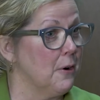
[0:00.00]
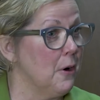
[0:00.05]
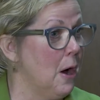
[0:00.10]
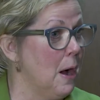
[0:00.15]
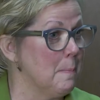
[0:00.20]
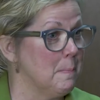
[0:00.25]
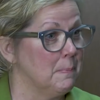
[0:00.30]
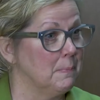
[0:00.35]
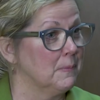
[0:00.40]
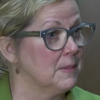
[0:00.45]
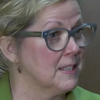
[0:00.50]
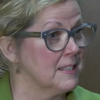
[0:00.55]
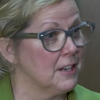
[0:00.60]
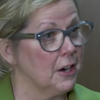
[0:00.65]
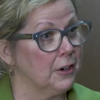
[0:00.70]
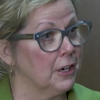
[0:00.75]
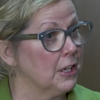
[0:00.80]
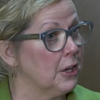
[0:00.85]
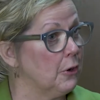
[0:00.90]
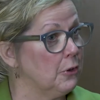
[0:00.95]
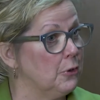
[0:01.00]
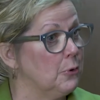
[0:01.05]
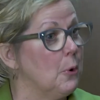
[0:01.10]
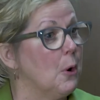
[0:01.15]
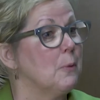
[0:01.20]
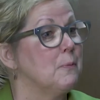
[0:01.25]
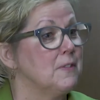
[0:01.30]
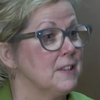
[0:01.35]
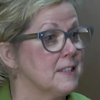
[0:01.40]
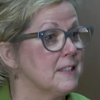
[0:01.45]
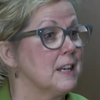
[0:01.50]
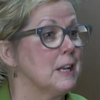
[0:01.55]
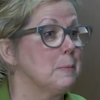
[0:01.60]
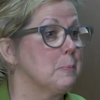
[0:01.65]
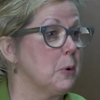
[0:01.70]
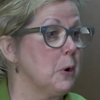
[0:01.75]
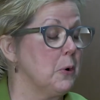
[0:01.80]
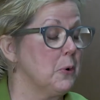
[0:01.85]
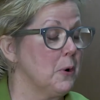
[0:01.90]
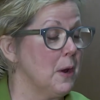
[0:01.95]
um, starting a new home visiting
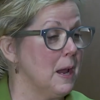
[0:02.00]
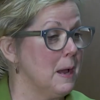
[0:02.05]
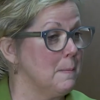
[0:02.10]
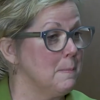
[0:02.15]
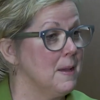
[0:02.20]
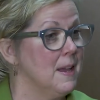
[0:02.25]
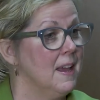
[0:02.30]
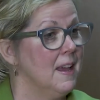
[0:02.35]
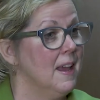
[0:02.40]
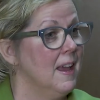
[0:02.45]
program,